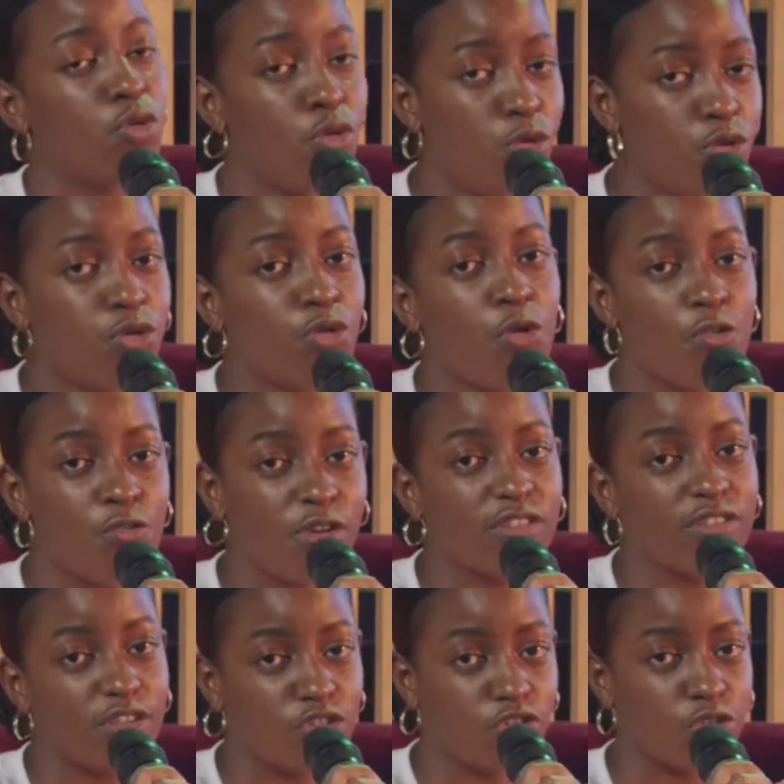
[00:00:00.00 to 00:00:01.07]
good
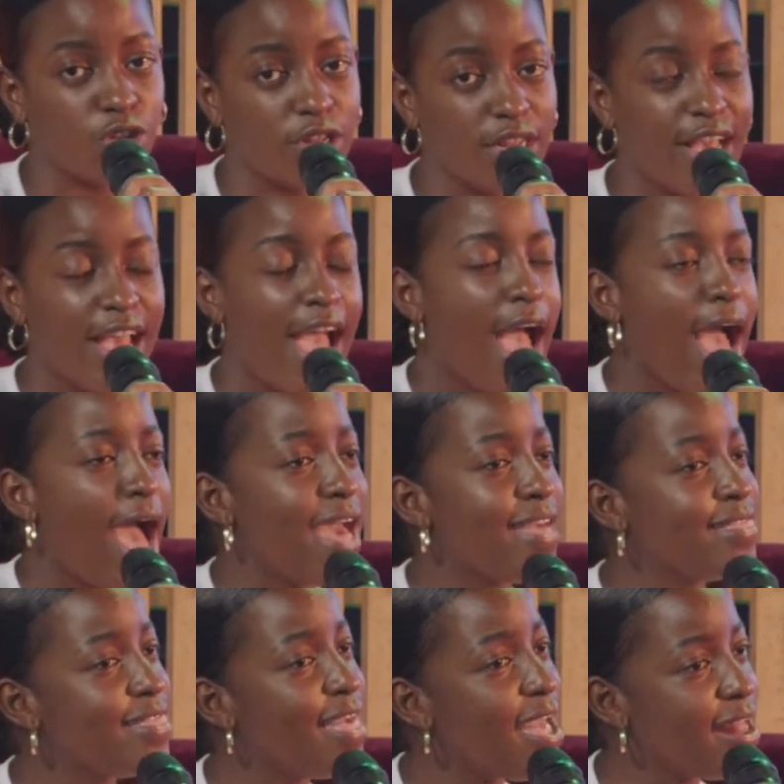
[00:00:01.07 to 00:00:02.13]
conversation.
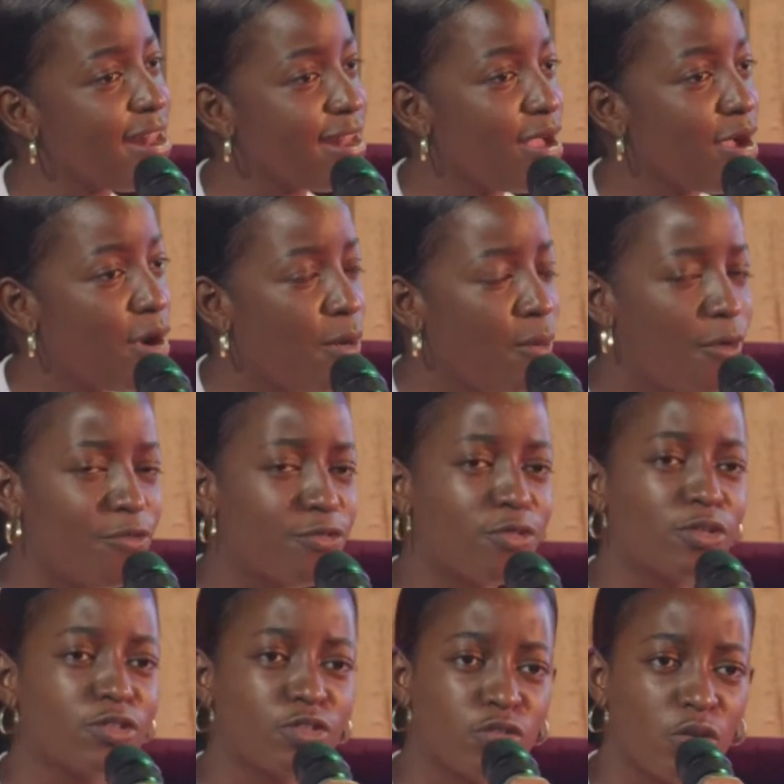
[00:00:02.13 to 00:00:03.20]
And then, we of
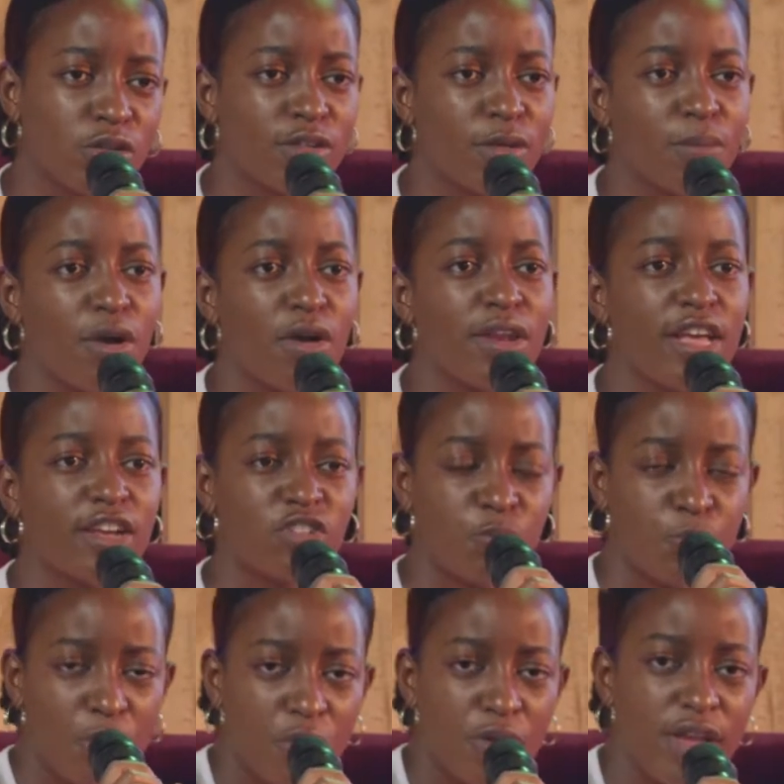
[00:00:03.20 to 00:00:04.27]
course talked about
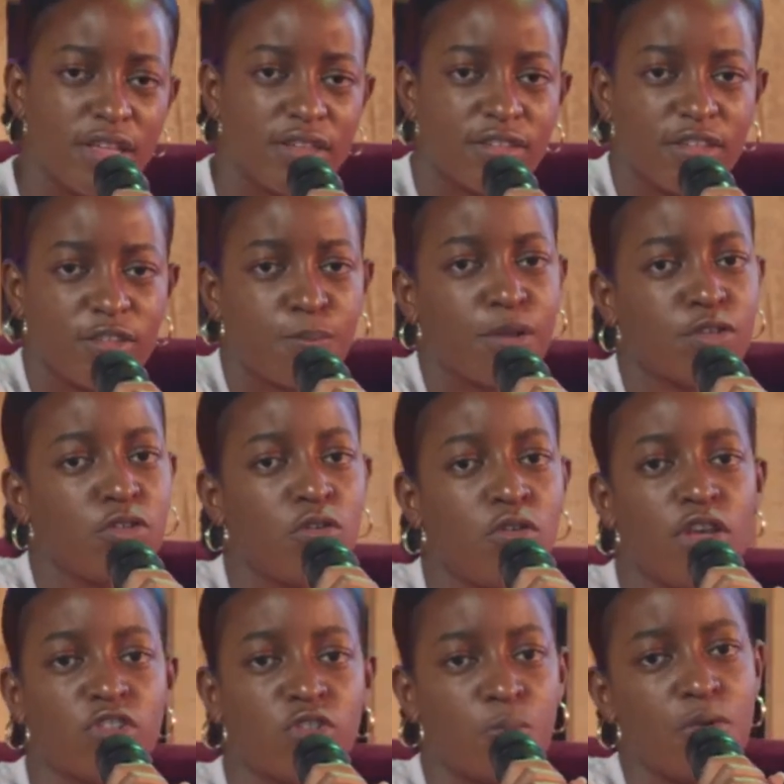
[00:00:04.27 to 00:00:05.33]
experiences, personal
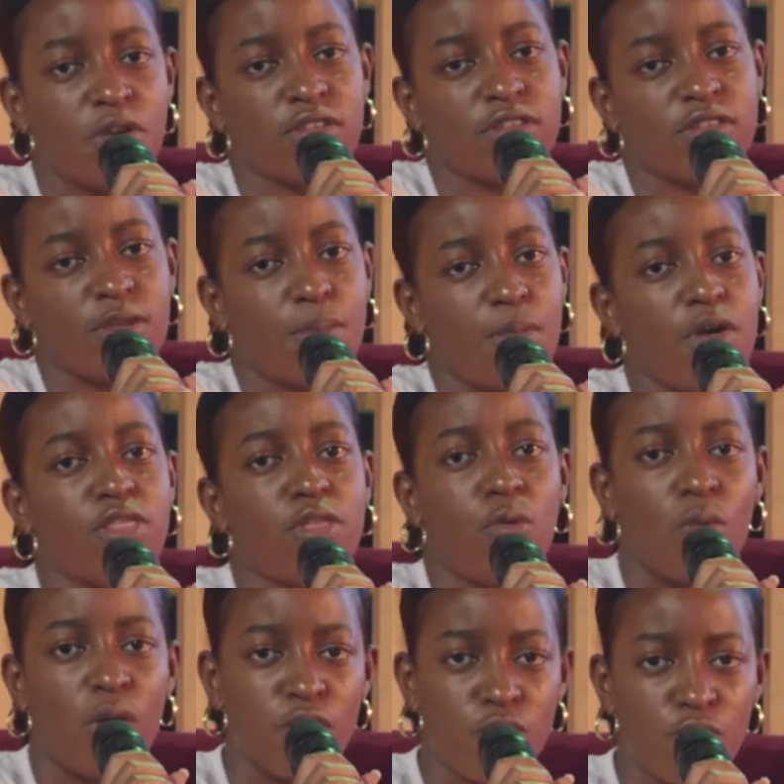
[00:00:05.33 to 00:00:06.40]
experiences about the
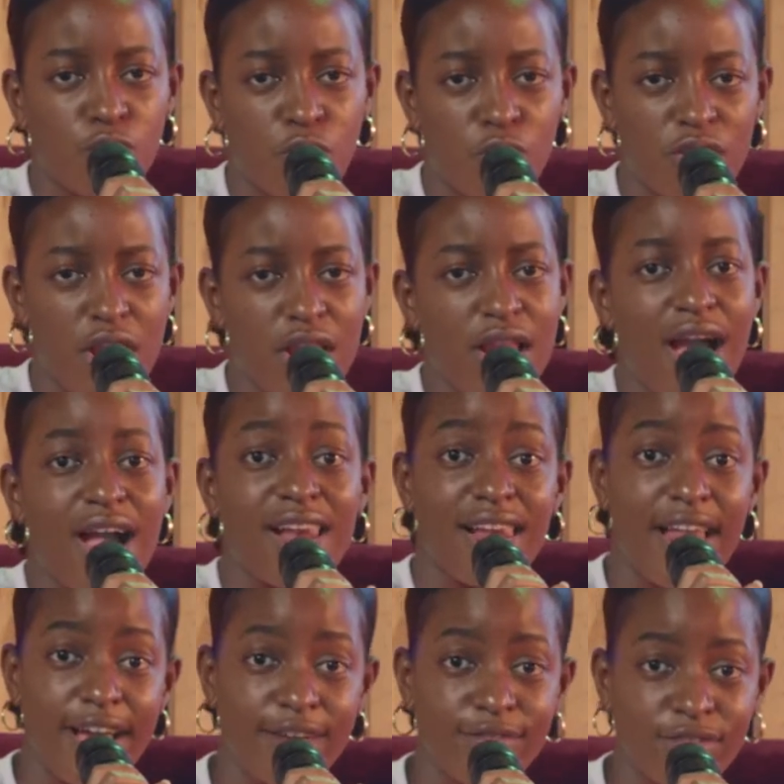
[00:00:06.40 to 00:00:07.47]
Word of God in our
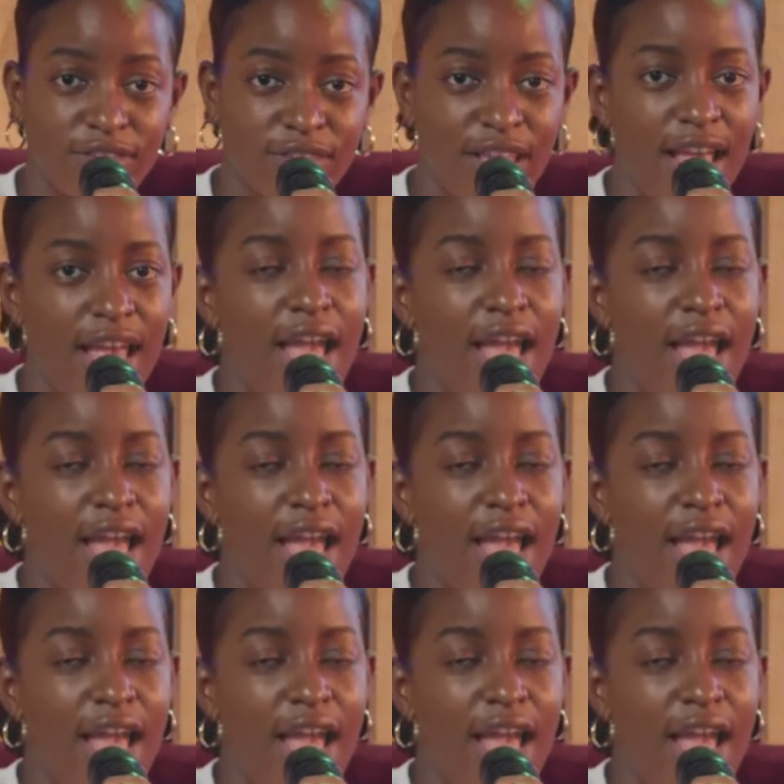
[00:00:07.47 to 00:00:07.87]
lives.